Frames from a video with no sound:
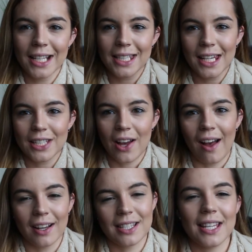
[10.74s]

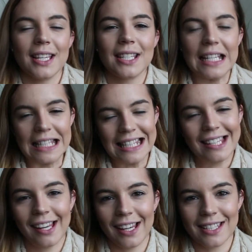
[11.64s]
detoxes and
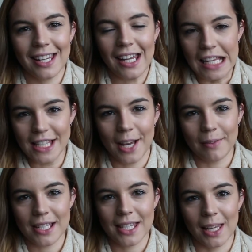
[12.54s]
skinny teas that
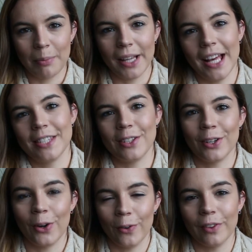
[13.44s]
we see plastered
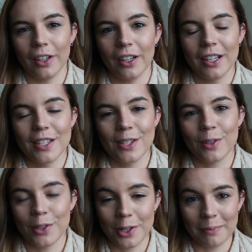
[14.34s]
over
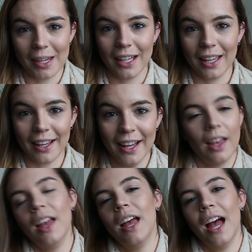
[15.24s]
social media.
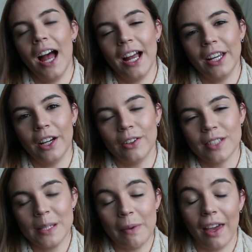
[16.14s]
I know,
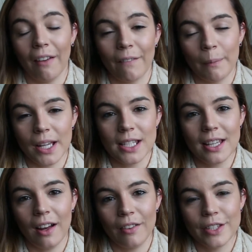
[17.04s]
speaking for
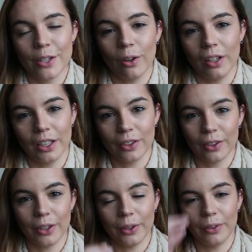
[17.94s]
myself, scrolling
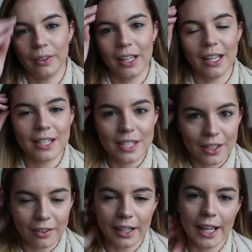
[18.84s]
through
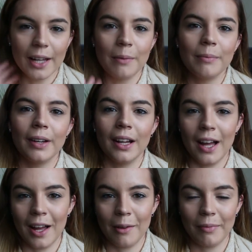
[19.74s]
Instagram,
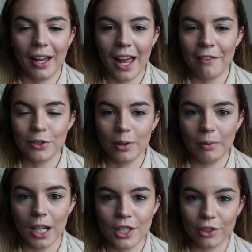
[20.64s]
I have to
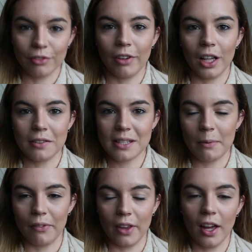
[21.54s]
admit I do follow some
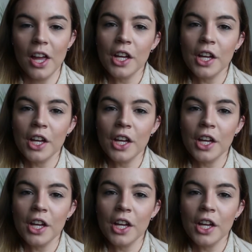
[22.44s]
of the